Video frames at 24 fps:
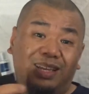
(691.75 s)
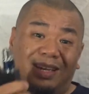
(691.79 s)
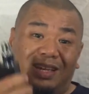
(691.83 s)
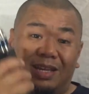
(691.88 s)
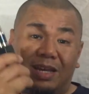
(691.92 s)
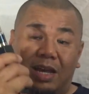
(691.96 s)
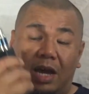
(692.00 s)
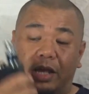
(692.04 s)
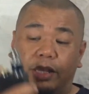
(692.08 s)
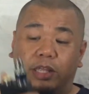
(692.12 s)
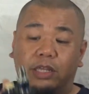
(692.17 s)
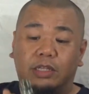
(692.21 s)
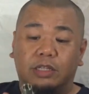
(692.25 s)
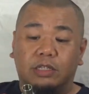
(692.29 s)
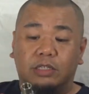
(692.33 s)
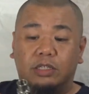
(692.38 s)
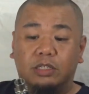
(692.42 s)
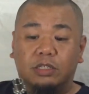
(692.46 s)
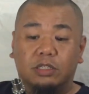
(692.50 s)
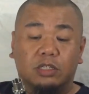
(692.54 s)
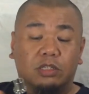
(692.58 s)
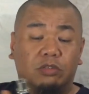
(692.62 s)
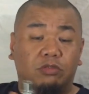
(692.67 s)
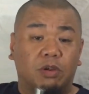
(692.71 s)
I think this
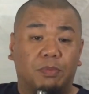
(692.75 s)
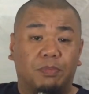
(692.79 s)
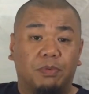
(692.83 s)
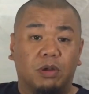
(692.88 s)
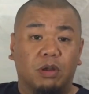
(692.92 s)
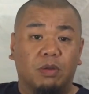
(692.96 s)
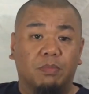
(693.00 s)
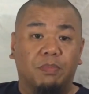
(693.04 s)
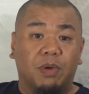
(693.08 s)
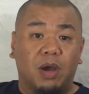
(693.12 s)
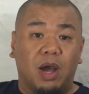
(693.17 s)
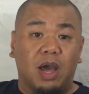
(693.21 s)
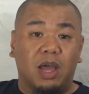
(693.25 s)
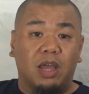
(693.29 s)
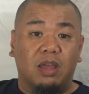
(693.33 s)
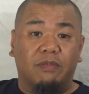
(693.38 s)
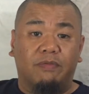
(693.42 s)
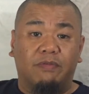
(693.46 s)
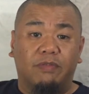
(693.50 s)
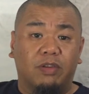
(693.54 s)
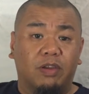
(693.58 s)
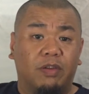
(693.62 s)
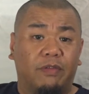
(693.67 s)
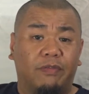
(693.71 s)
is the dripper to buy.
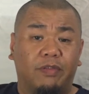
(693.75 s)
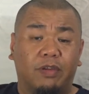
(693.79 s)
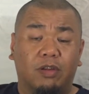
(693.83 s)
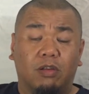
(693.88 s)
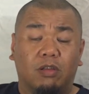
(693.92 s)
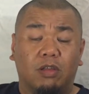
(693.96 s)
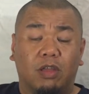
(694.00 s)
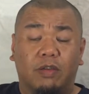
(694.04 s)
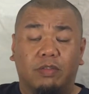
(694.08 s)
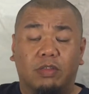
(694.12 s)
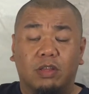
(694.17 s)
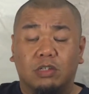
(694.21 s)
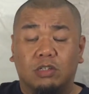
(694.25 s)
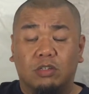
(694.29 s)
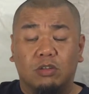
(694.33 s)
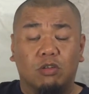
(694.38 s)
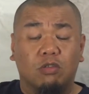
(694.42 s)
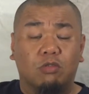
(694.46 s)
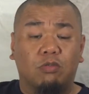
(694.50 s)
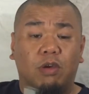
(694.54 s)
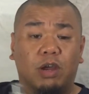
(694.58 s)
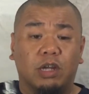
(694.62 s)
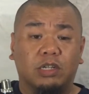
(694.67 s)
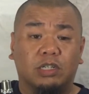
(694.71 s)
If there's no
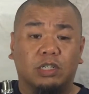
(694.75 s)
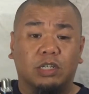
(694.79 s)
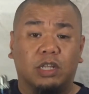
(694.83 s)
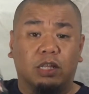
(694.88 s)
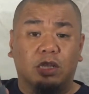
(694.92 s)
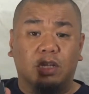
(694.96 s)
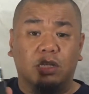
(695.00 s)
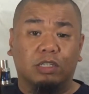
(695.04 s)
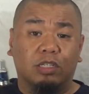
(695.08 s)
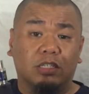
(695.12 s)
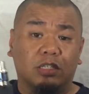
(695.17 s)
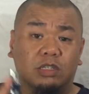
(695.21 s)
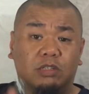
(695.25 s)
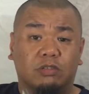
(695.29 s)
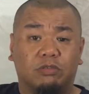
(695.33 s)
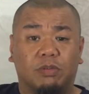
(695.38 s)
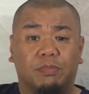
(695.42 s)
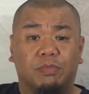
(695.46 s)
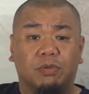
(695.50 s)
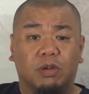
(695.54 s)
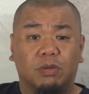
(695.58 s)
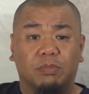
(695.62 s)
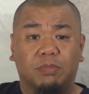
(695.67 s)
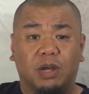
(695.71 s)
question that this is the
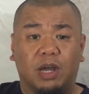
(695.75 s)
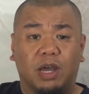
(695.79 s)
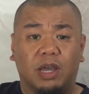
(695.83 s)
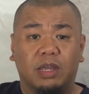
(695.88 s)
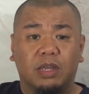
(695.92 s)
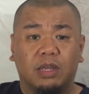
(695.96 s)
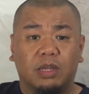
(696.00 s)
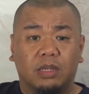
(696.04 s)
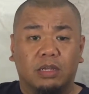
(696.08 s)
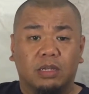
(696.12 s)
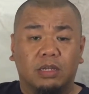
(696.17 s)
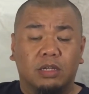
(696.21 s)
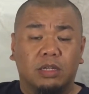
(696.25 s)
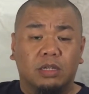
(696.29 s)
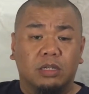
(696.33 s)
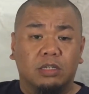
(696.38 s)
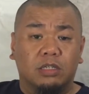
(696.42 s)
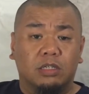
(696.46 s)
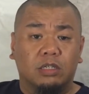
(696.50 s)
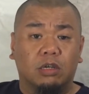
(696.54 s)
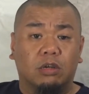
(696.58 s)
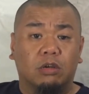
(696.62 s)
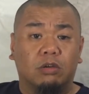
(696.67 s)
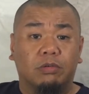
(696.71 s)
dripper to buy.
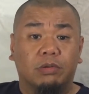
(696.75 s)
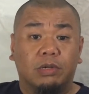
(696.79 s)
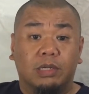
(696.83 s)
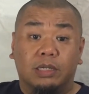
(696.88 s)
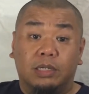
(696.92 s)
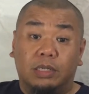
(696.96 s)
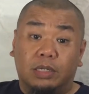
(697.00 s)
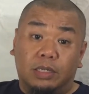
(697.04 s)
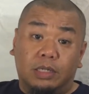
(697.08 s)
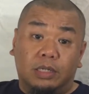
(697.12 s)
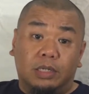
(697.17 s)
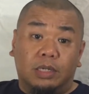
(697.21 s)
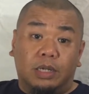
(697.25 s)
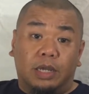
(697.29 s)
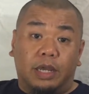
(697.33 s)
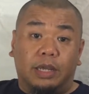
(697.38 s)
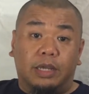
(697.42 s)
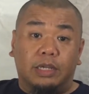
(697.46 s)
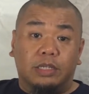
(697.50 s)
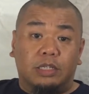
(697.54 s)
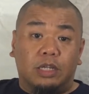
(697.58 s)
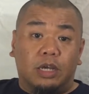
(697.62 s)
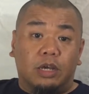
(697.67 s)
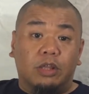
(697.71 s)
So I
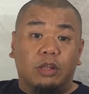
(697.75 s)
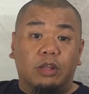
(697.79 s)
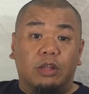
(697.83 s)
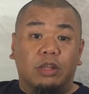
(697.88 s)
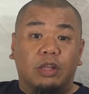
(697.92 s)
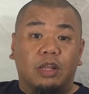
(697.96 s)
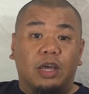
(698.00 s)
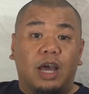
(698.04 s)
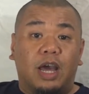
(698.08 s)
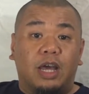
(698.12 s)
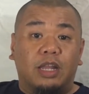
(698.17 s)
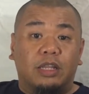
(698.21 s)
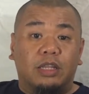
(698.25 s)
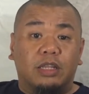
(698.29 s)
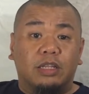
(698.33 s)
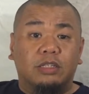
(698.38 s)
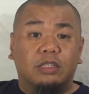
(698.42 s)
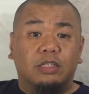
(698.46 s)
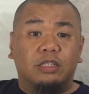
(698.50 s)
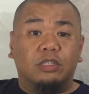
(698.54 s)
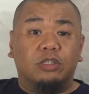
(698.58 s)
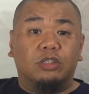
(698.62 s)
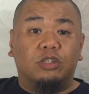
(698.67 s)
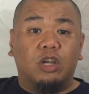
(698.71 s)
guess other than that, this
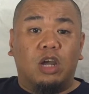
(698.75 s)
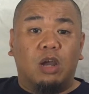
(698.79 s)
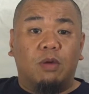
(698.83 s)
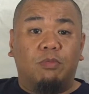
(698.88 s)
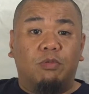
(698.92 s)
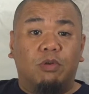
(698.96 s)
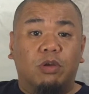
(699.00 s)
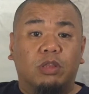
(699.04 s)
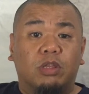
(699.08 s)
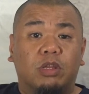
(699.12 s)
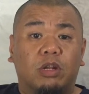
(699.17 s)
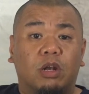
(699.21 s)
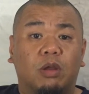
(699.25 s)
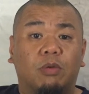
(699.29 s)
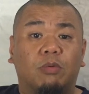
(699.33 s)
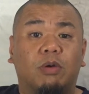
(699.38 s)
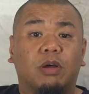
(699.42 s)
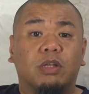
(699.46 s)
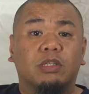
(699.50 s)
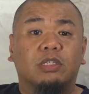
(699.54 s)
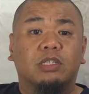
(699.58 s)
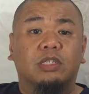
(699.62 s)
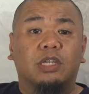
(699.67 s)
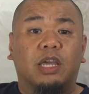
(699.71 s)
is Job
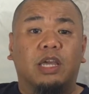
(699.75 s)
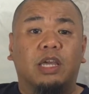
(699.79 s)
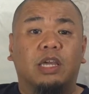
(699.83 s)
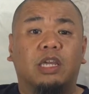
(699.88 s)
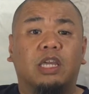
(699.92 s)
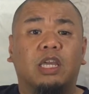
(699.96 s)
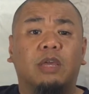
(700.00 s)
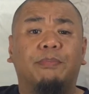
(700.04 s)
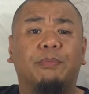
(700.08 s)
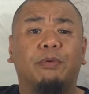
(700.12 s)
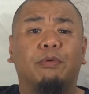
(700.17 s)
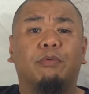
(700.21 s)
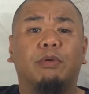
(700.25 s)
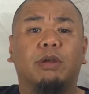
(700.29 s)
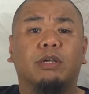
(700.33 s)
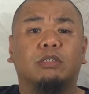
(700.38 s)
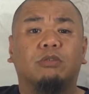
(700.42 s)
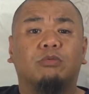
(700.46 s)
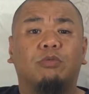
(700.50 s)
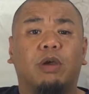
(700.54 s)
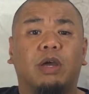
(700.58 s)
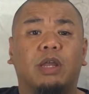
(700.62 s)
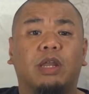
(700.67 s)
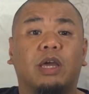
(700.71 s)
131 saying keep your wicks
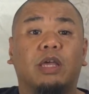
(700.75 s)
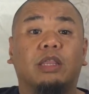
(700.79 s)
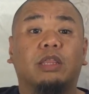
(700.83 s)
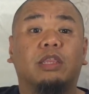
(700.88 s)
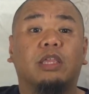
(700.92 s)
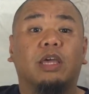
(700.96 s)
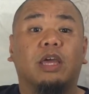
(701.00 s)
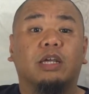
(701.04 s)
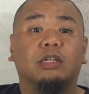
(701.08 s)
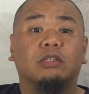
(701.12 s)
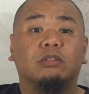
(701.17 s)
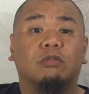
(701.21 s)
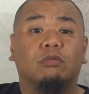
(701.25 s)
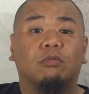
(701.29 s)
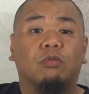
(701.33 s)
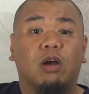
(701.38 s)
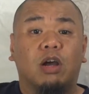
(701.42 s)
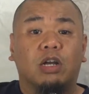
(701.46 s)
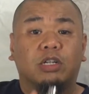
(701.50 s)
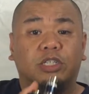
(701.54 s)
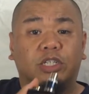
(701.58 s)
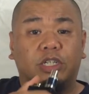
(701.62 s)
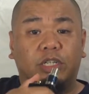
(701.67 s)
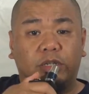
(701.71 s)
wet and thanks for
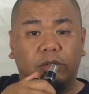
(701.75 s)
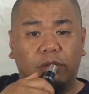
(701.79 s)
watching.